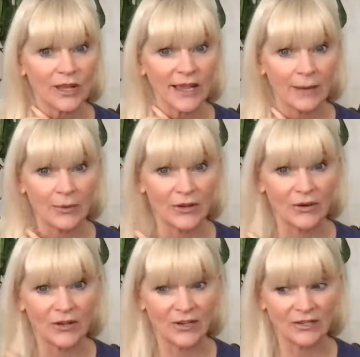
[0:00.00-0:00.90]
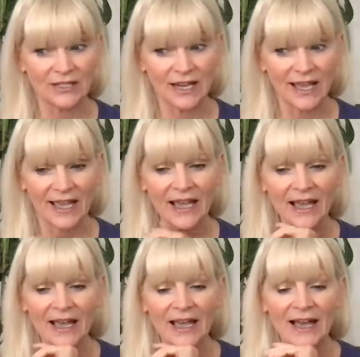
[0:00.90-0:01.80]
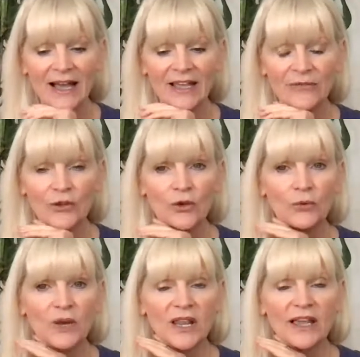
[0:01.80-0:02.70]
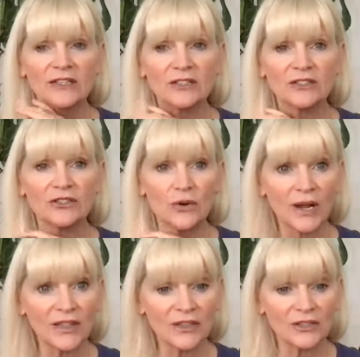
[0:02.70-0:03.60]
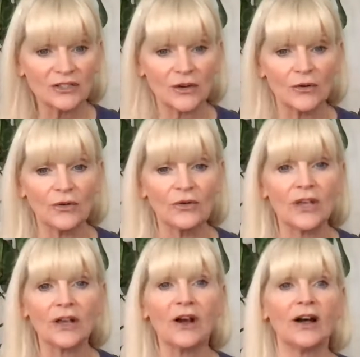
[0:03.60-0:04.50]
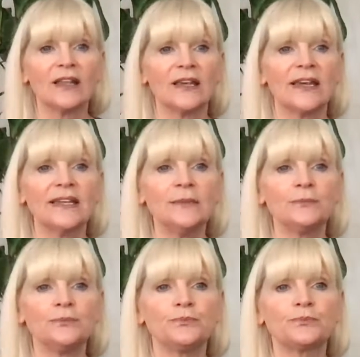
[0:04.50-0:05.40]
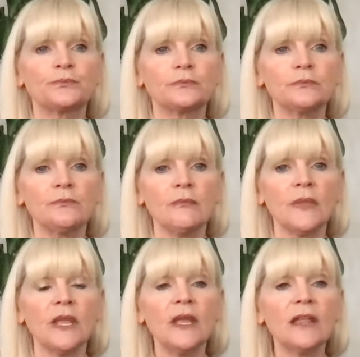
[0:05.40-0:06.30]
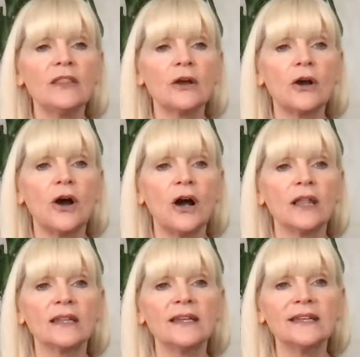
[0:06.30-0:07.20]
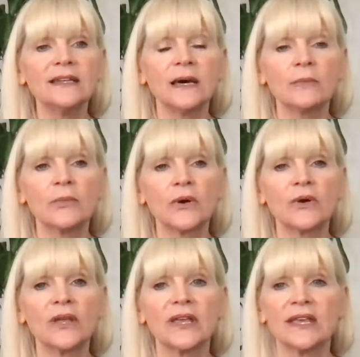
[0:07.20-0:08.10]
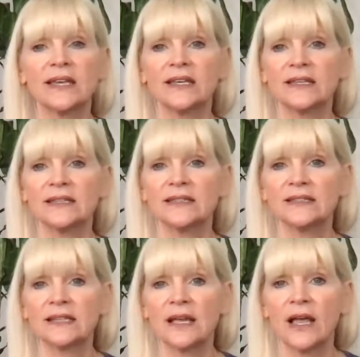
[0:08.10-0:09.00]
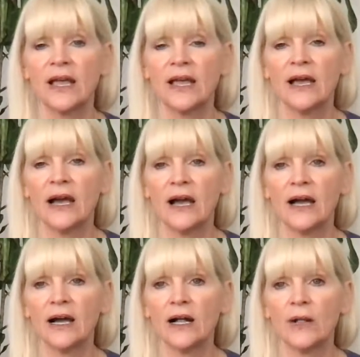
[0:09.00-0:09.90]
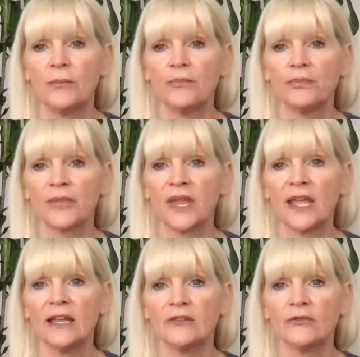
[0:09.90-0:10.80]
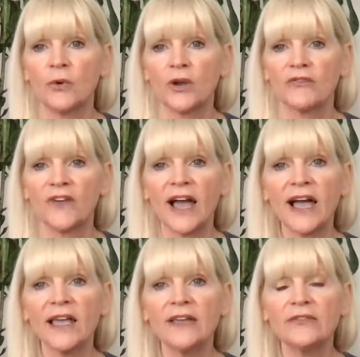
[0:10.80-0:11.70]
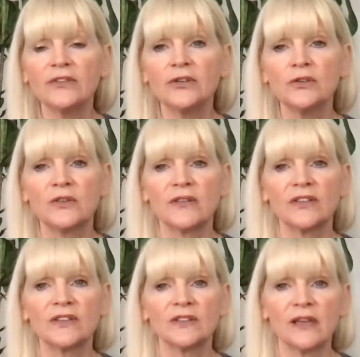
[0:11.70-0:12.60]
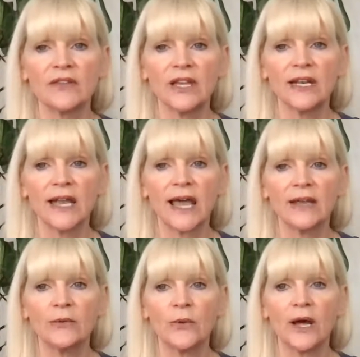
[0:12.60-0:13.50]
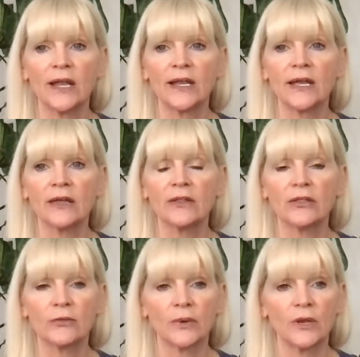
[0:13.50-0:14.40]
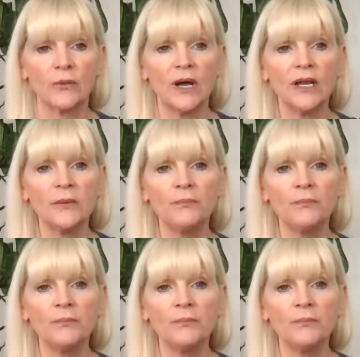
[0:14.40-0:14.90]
happy you're here today. If you would like to join the show, you can call in. And the call-in number is 845-277-9131.